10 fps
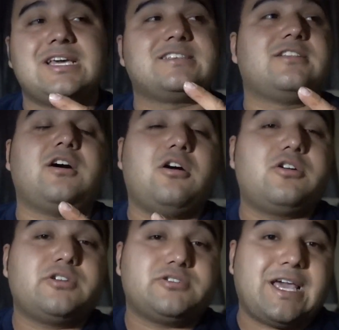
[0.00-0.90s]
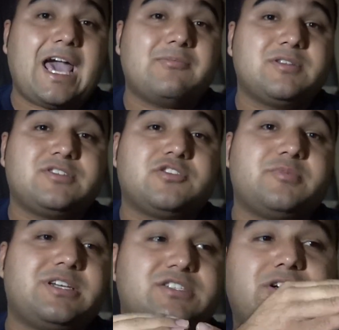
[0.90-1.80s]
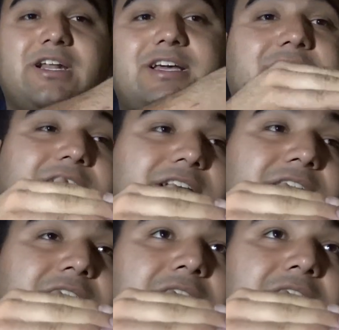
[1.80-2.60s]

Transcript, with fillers: it's a lot harder to add material because you gotta cut it